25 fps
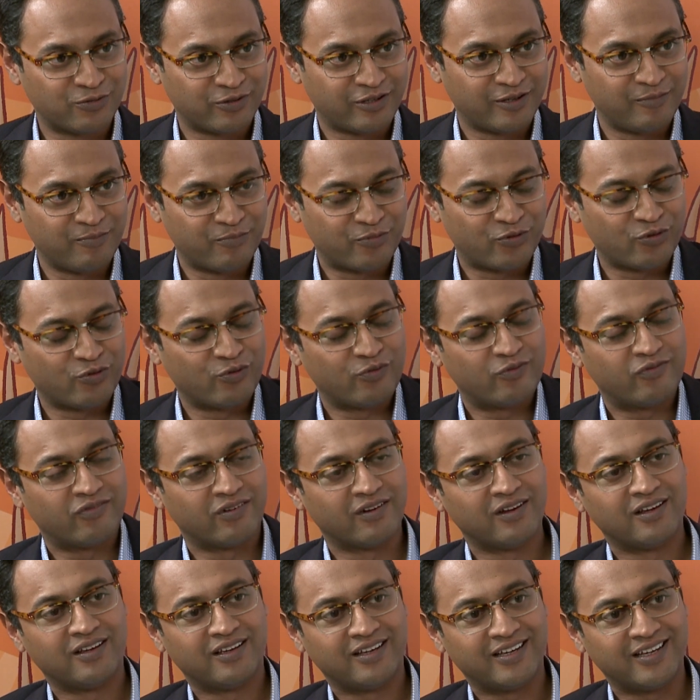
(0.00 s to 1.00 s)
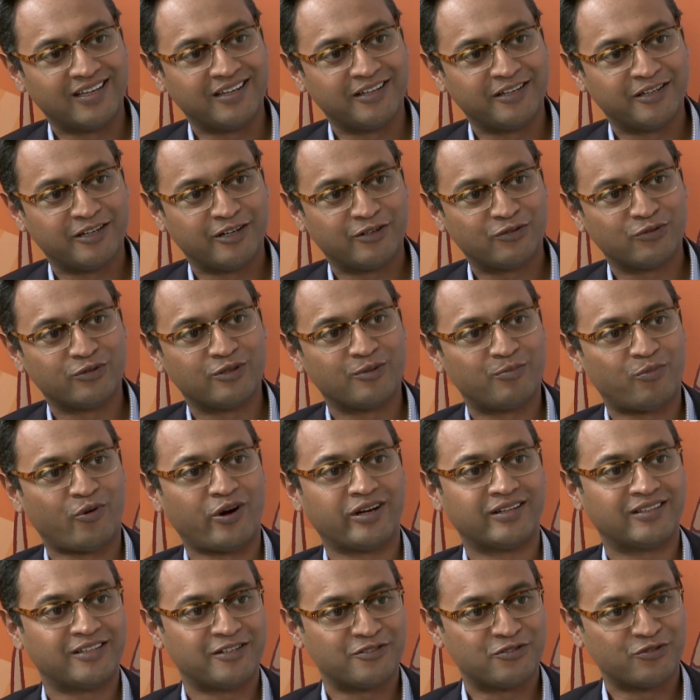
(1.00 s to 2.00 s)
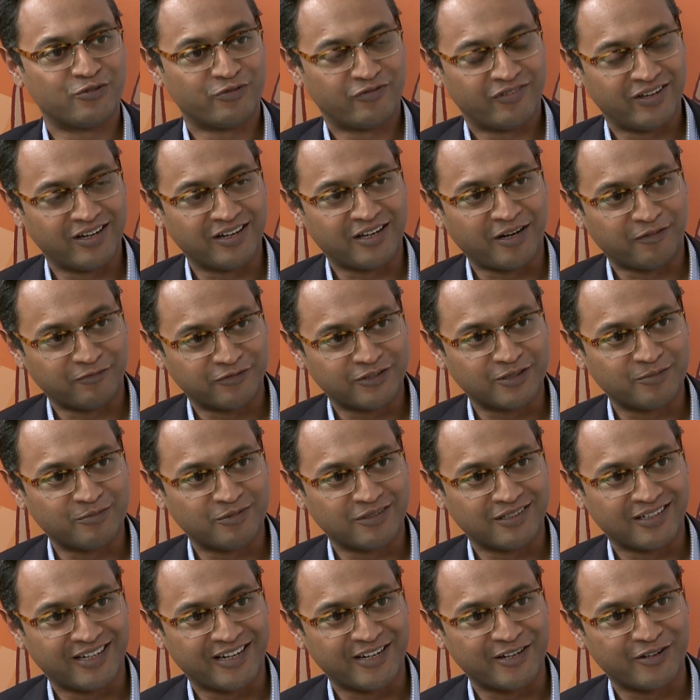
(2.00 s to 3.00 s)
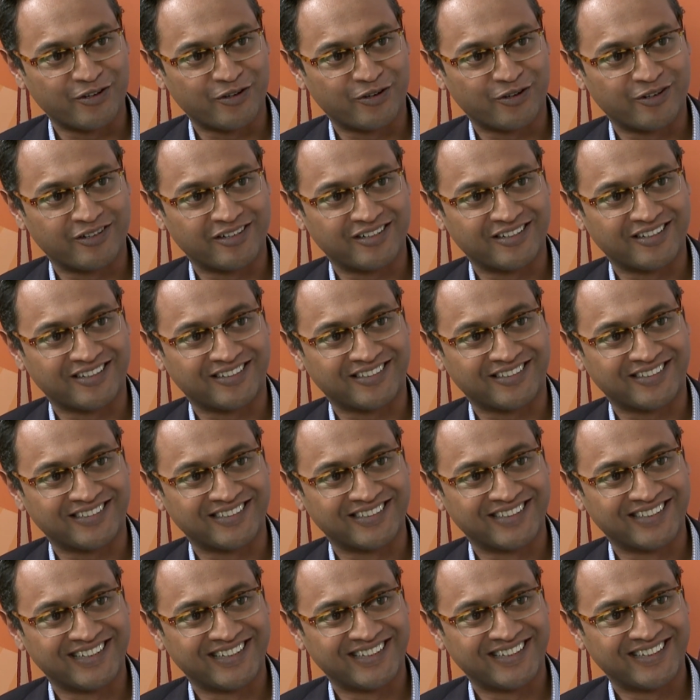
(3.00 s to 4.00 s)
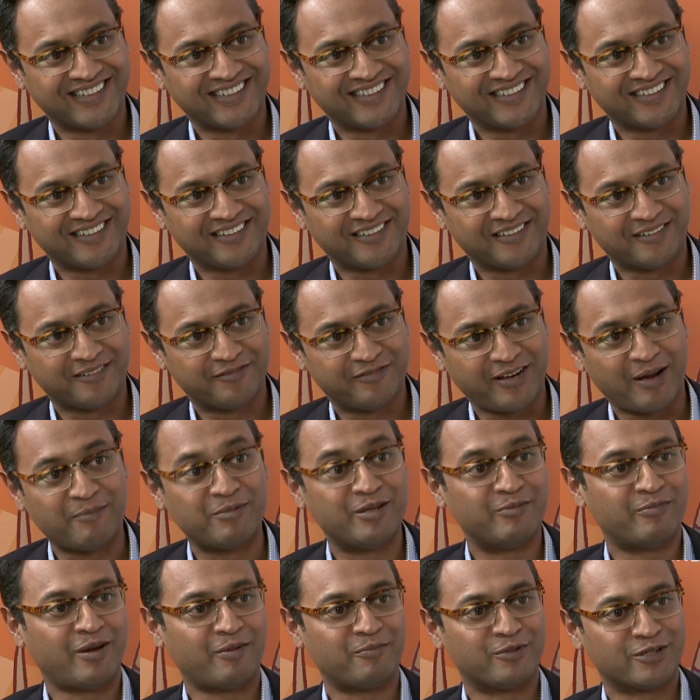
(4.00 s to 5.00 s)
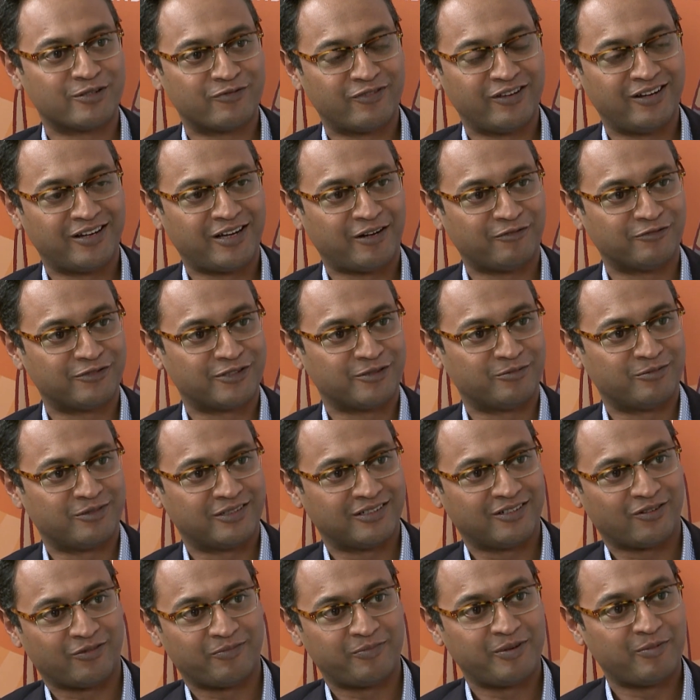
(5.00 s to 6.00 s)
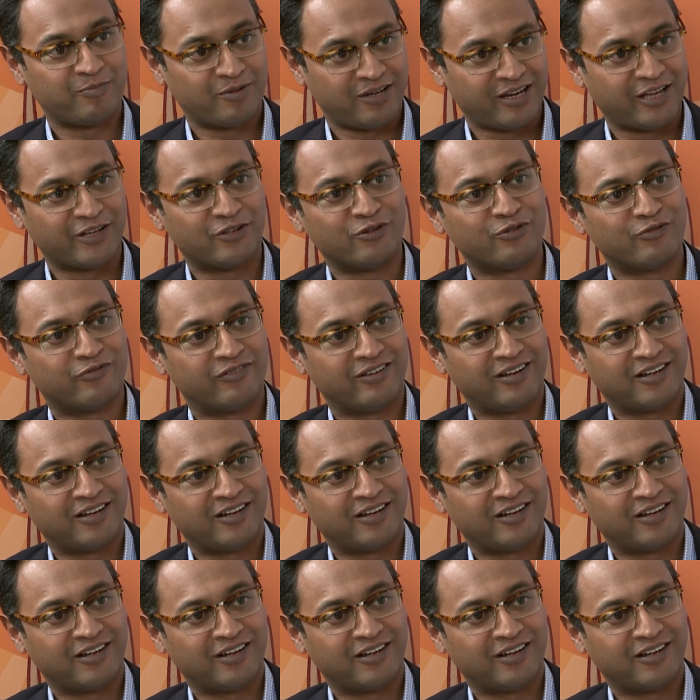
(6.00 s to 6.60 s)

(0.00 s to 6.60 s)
improve in to the point that you feel comfortable and you're family members feel comfortable or people like you feel